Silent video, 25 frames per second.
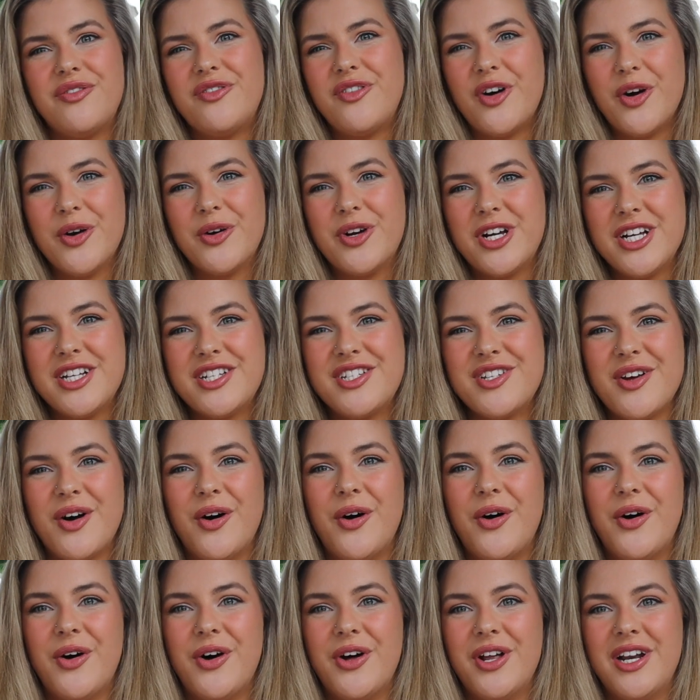focus
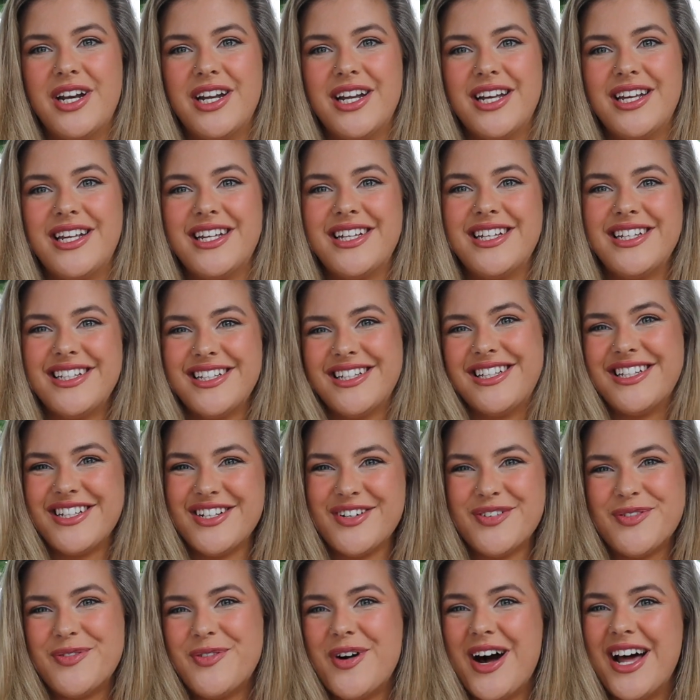on
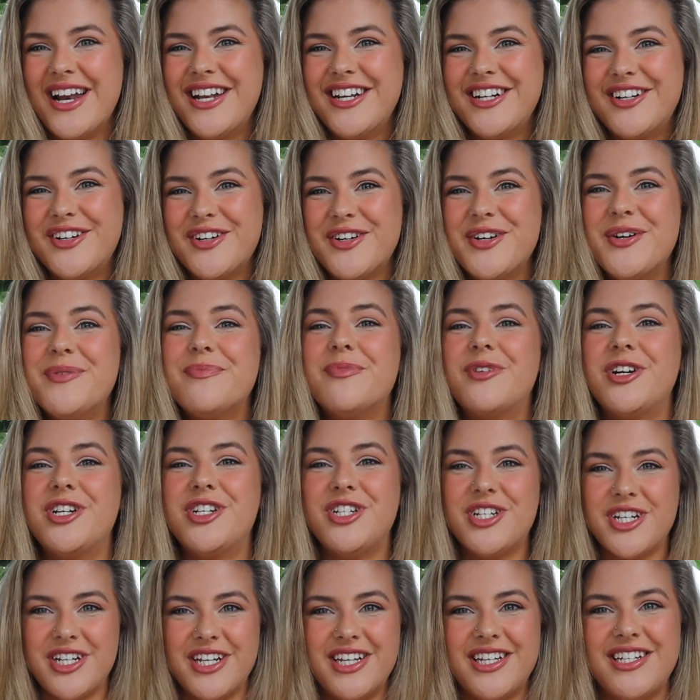one group, we
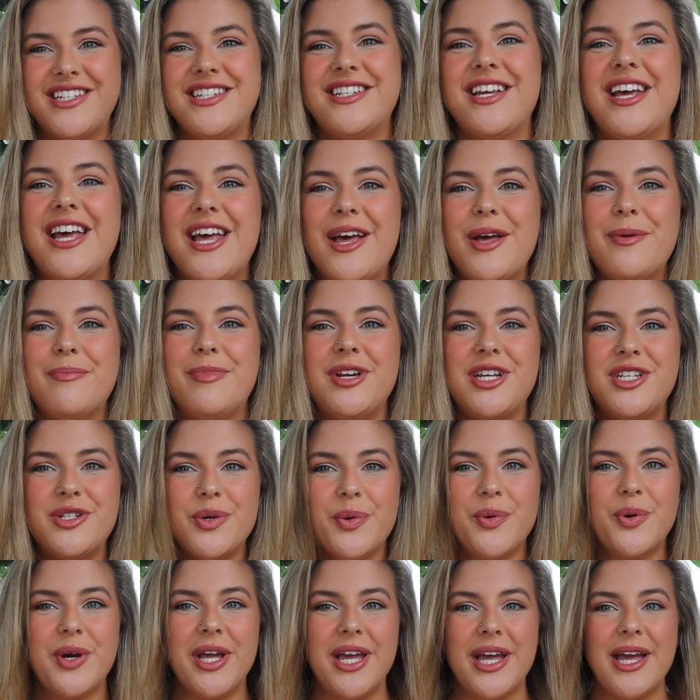should be
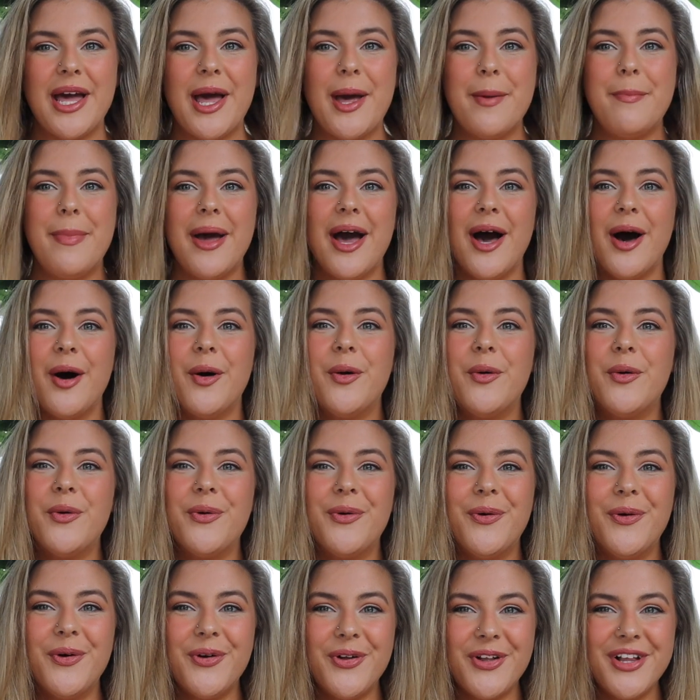talking about
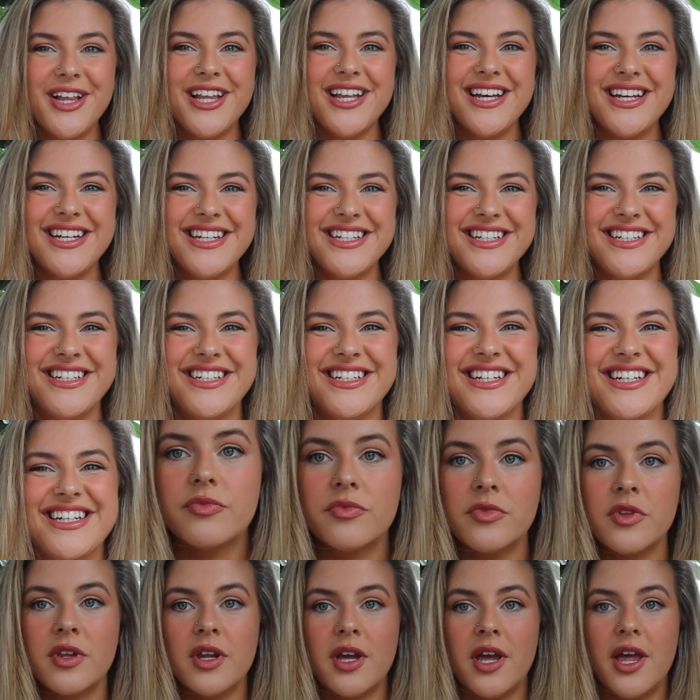all.
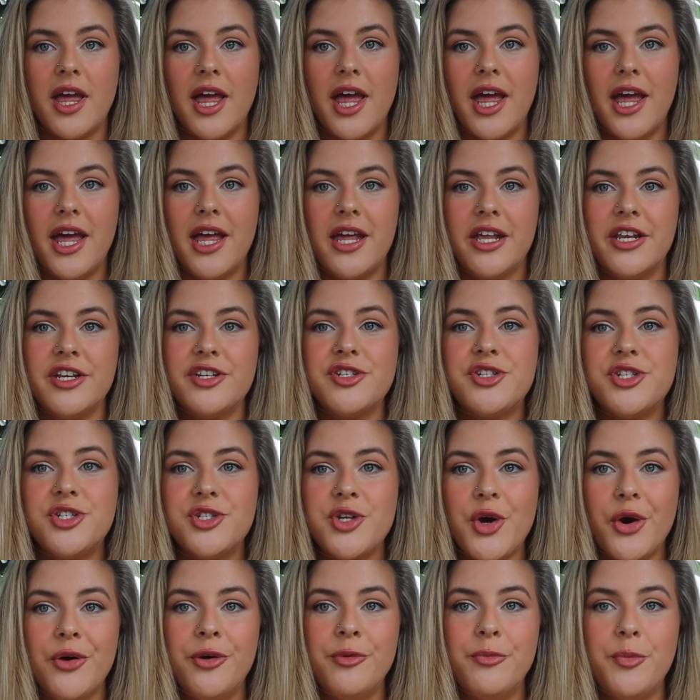It is
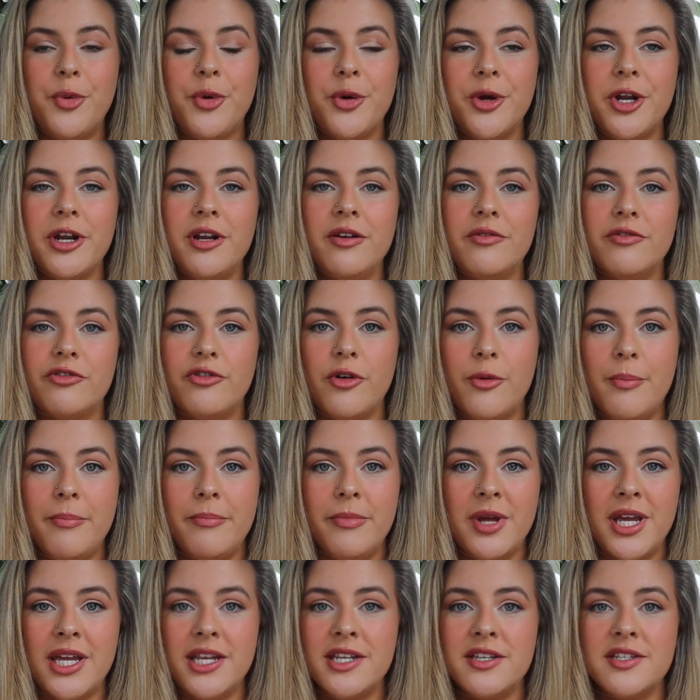so important for
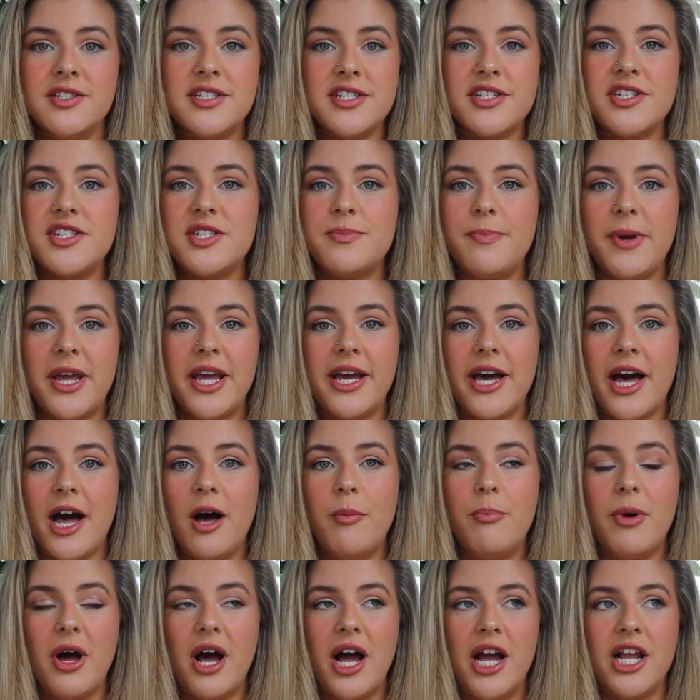men to speak
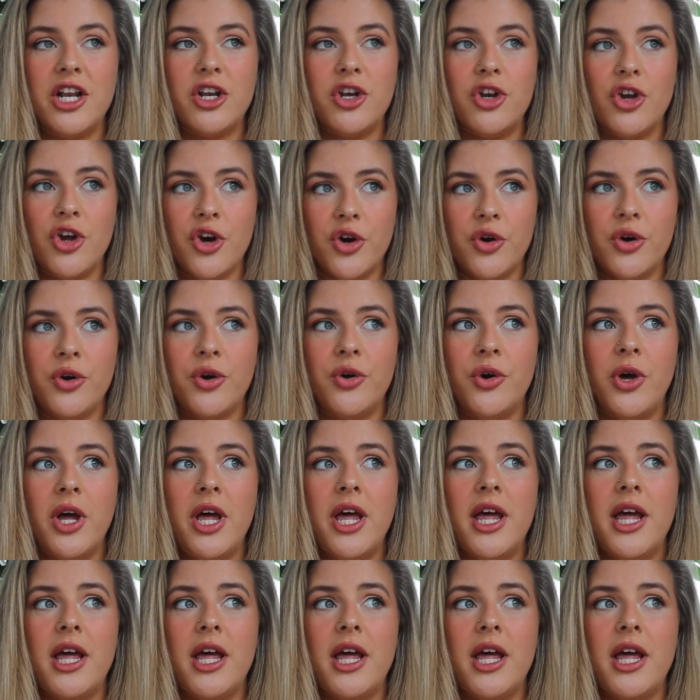up. I know